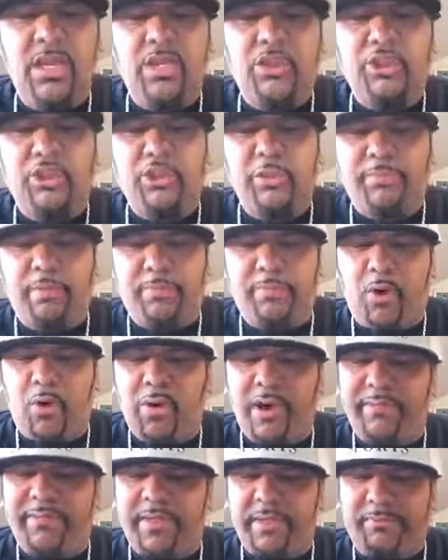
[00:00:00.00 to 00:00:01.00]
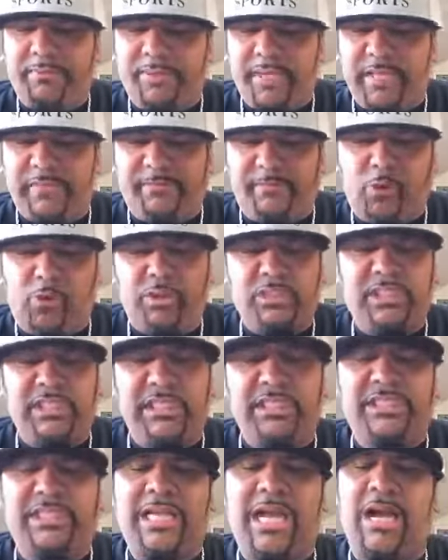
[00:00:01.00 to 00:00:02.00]
Super Bowl MVP,
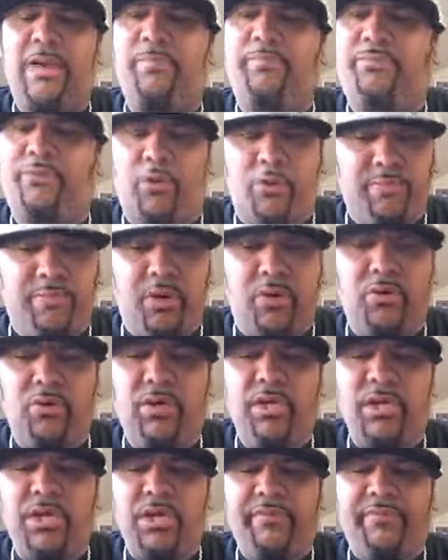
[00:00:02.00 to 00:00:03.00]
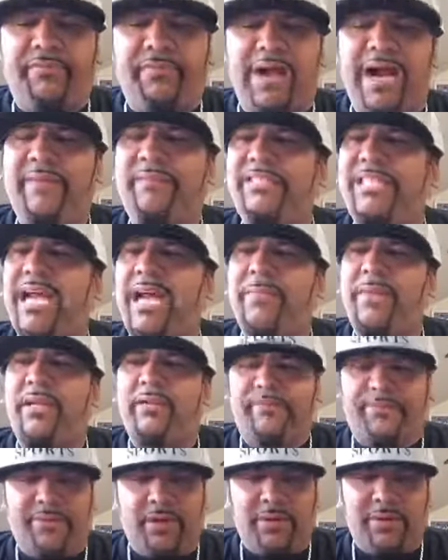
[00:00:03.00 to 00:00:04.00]
14-time Pro Bowl, five-time
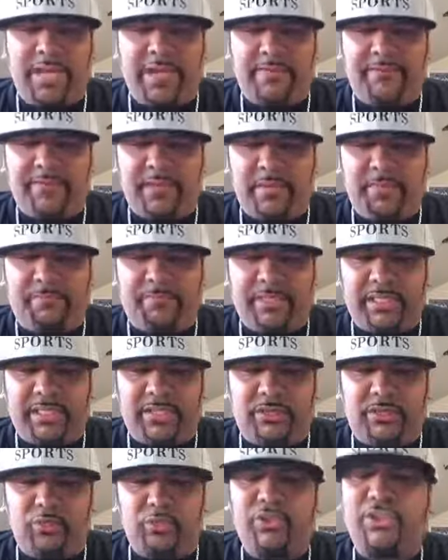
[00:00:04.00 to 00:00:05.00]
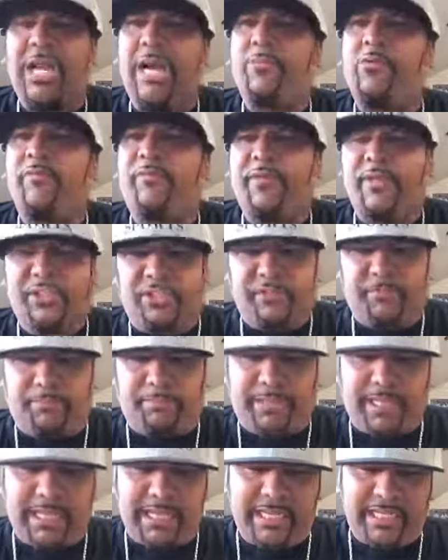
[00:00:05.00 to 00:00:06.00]
NFL MVP, two-time Offensive
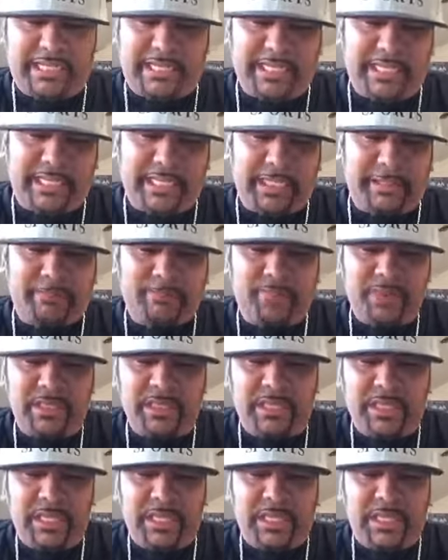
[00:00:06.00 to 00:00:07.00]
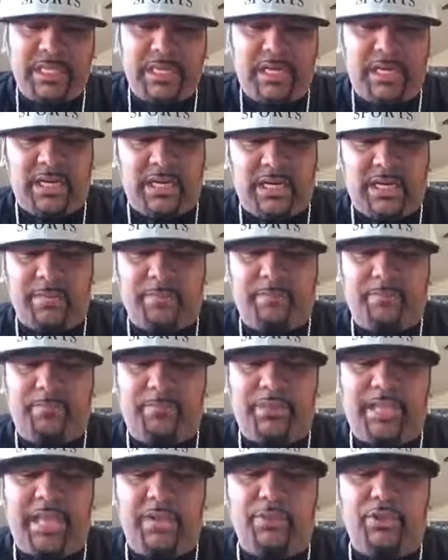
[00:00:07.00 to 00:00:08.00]
Player of the Year,
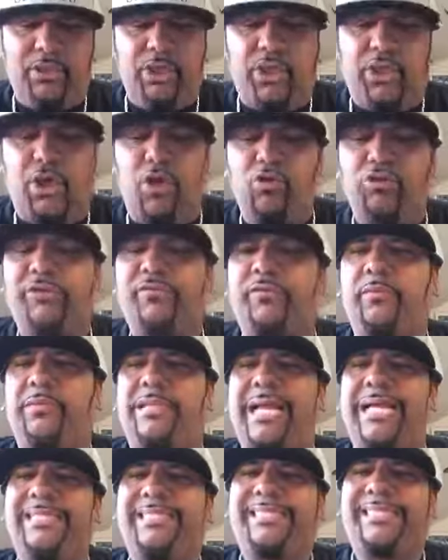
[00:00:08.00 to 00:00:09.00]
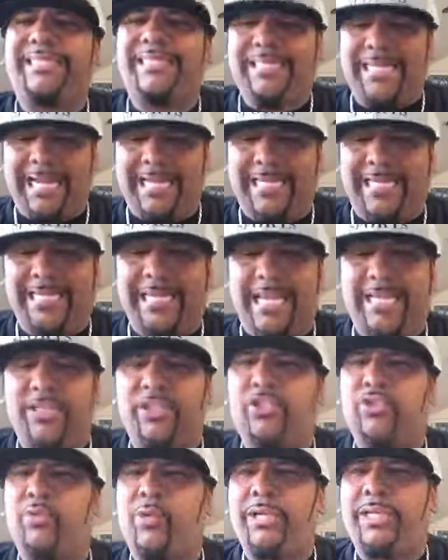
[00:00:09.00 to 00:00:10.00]
played with the Colts from 1998 to
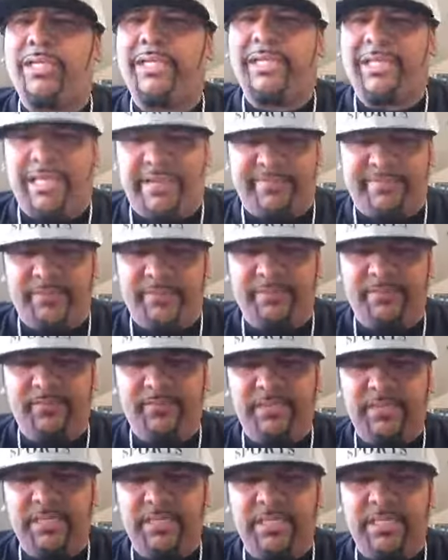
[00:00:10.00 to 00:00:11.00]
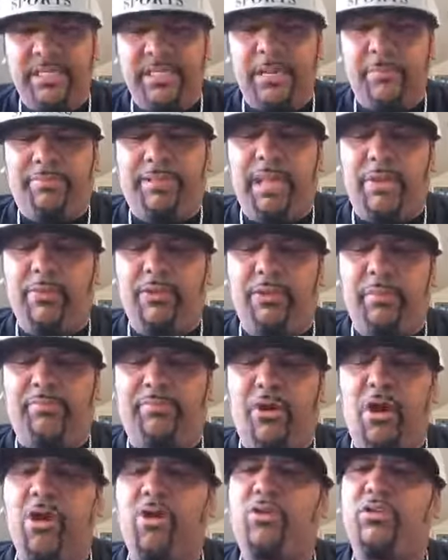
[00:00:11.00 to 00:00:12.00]
2011. Played with the
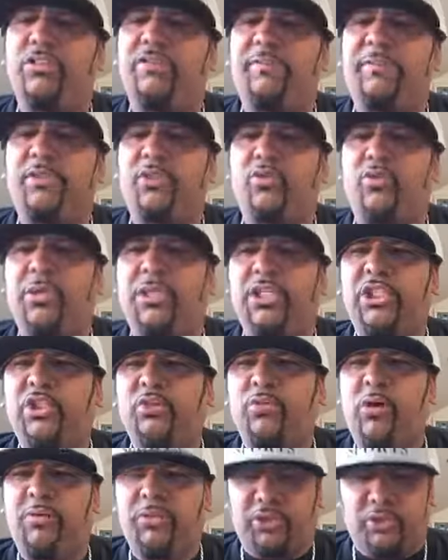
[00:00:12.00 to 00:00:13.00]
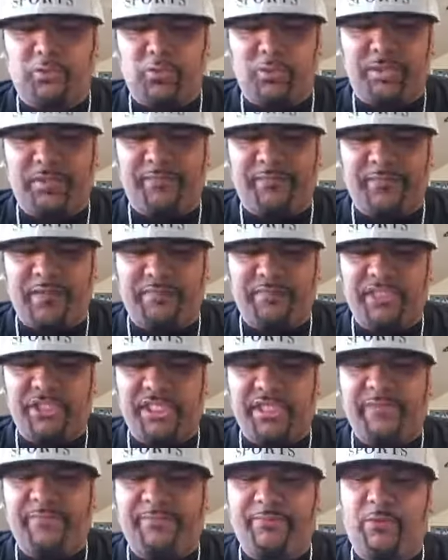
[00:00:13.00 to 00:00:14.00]
Broncos from 2012 to
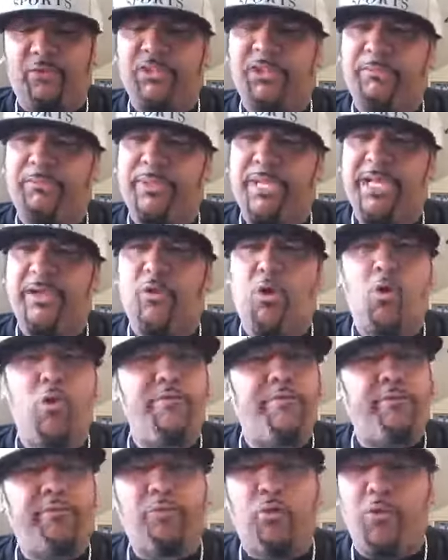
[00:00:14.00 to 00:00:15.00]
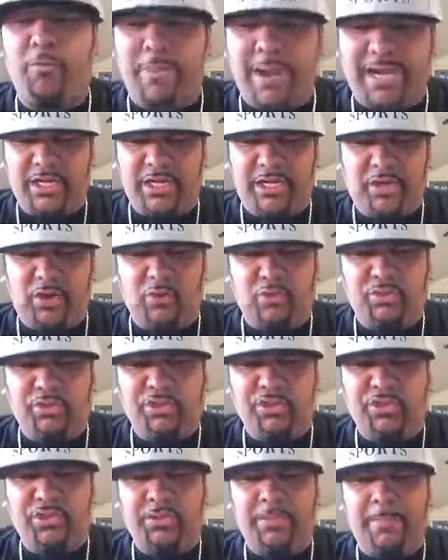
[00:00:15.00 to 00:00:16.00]
2015. First pick overall the
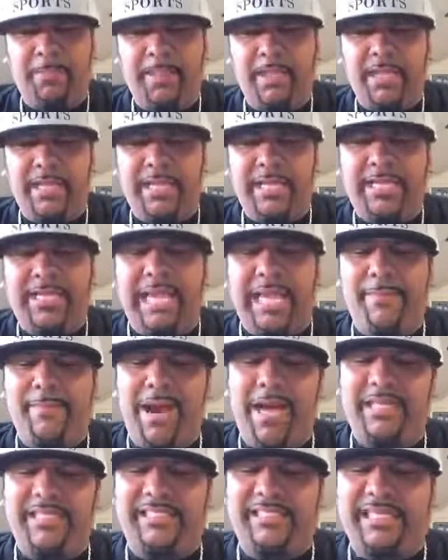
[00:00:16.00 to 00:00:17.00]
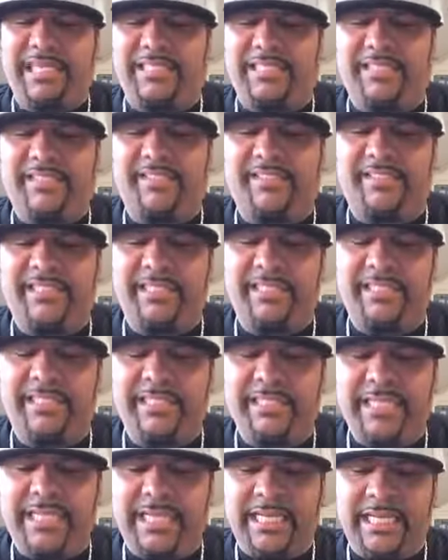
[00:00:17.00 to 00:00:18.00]
Colts. Came out of
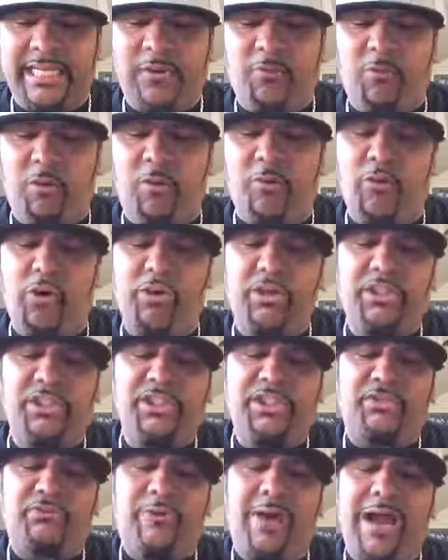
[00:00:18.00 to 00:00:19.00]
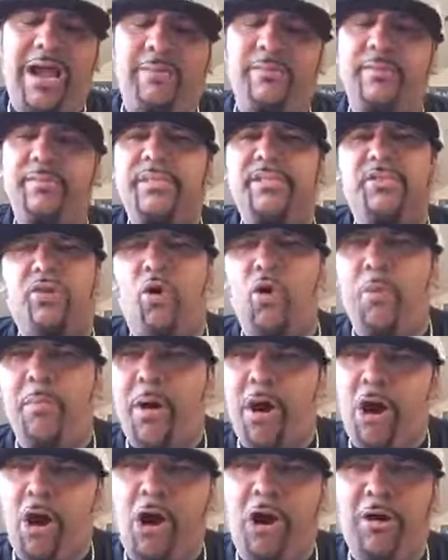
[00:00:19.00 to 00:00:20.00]
Tennessee. And one word to describe him is
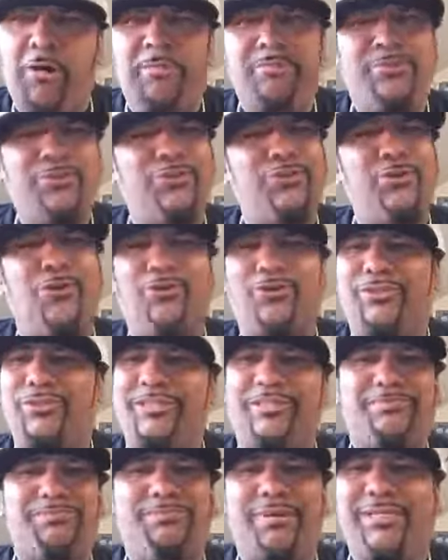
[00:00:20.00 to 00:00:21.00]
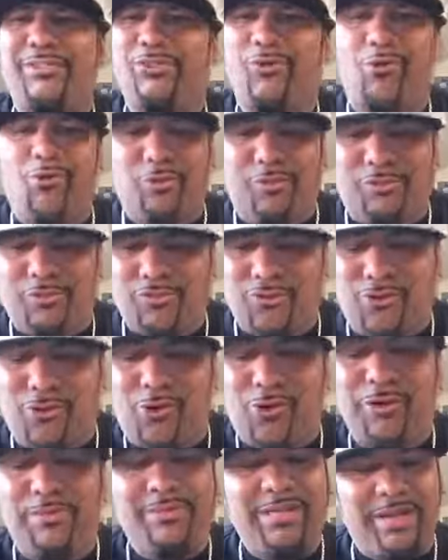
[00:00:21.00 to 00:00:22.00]
Omaha. You know, best audible
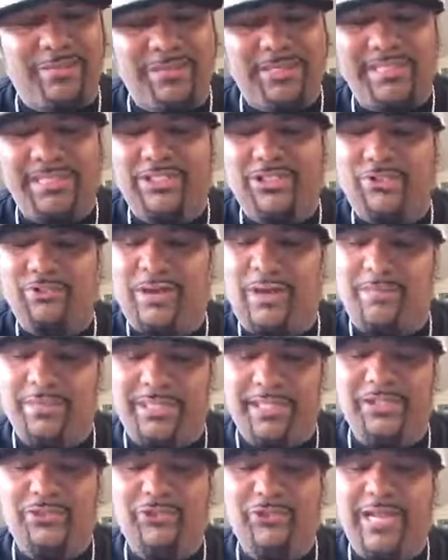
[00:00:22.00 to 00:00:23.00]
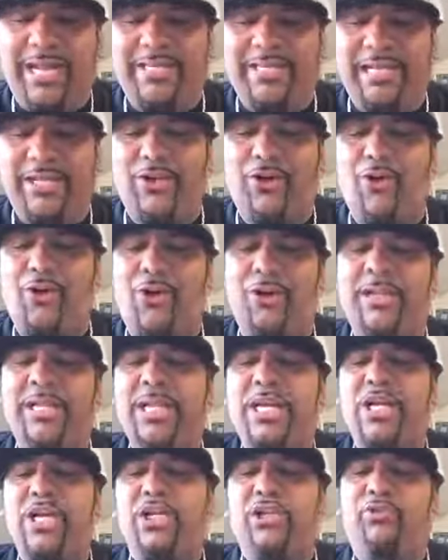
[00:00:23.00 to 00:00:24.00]
caller. But I'm going to get you that later on.
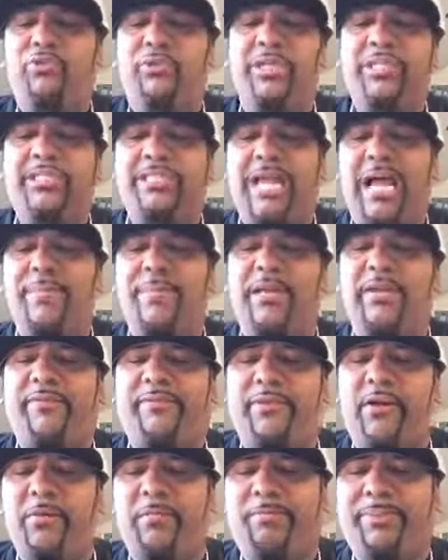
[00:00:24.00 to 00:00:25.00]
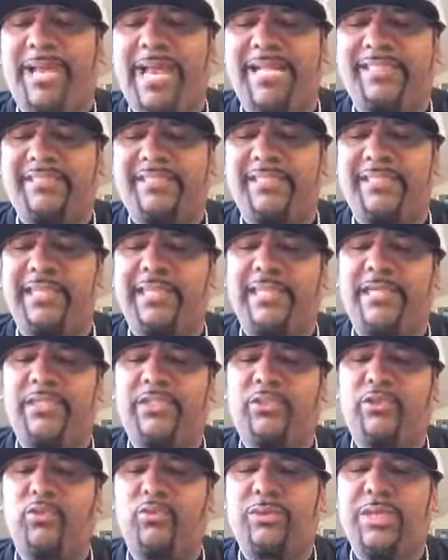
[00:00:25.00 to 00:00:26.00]
Three-time NFL passing leader,
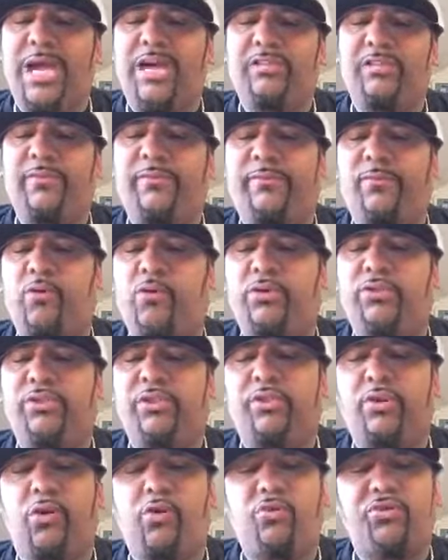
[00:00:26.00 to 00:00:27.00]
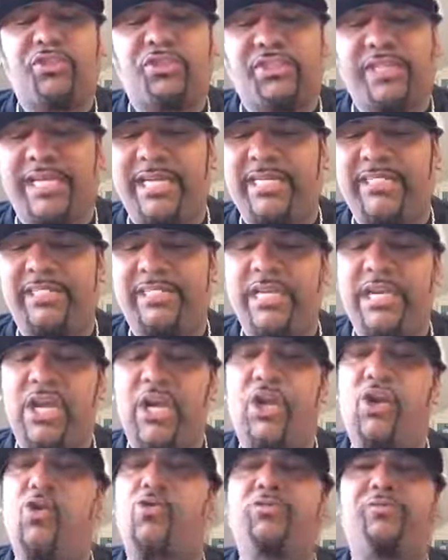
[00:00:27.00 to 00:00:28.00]
2004 to 2006.
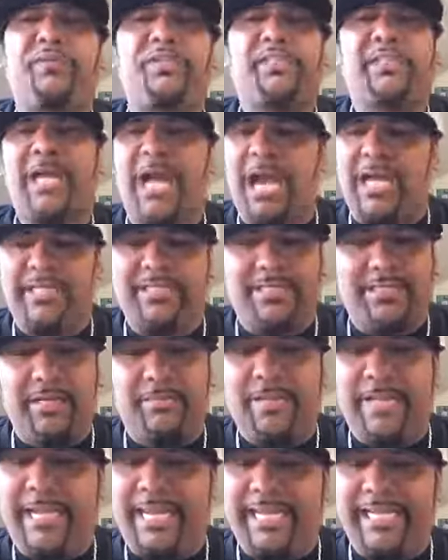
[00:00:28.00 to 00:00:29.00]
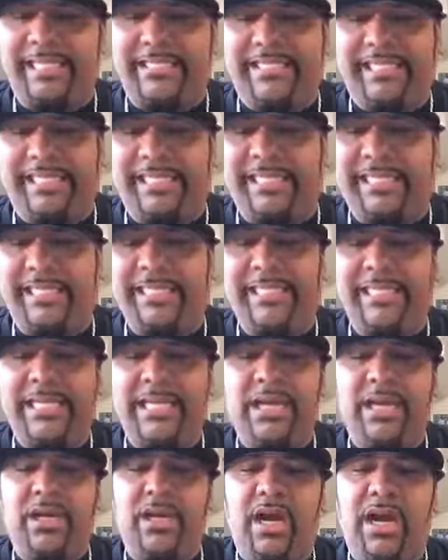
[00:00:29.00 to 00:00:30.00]
Colts retired as number 18.
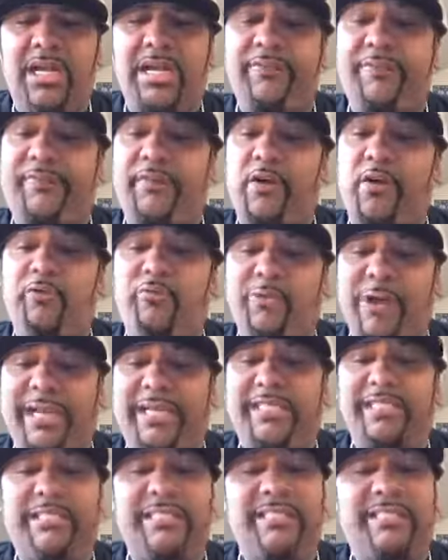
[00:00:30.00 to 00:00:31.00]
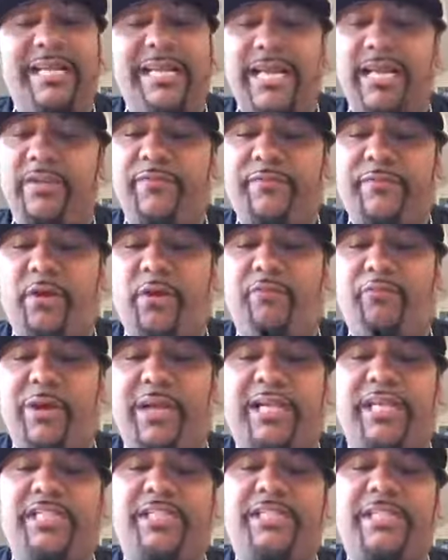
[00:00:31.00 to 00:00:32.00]
NFL records. These are NFL
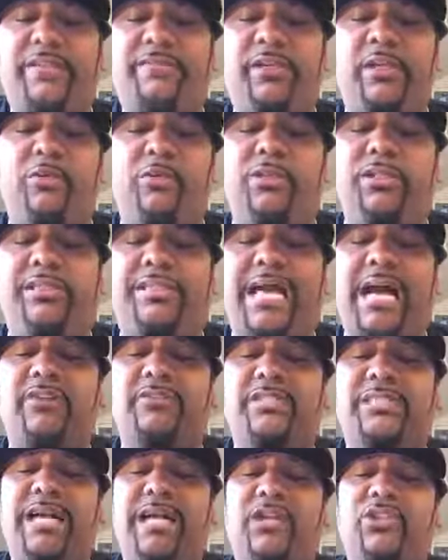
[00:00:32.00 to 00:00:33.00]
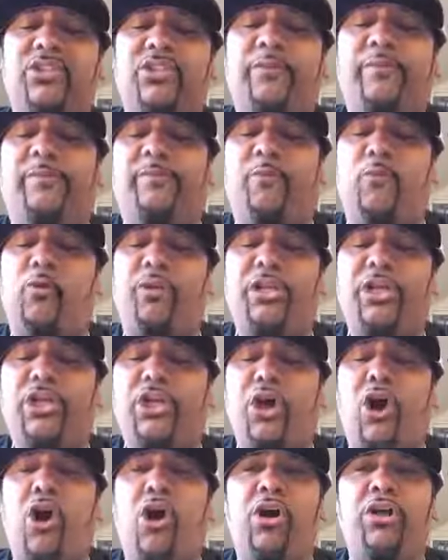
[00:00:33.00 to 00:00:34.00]
records. 71,940
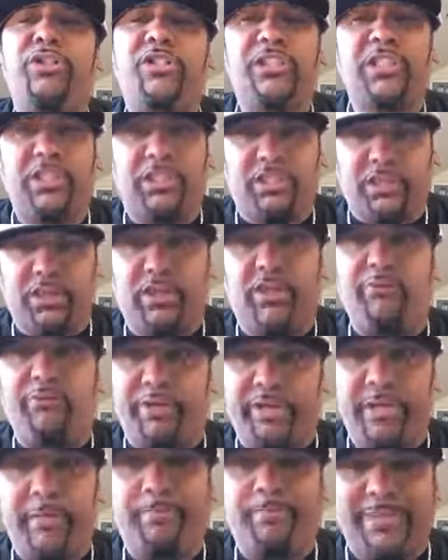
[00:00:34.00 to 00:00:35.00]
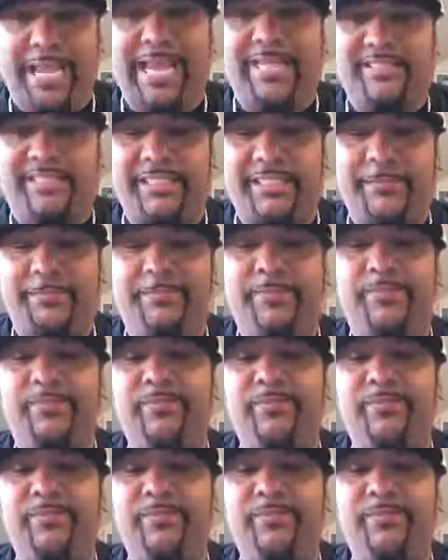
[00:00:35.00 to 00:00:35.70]
yards in the career passing.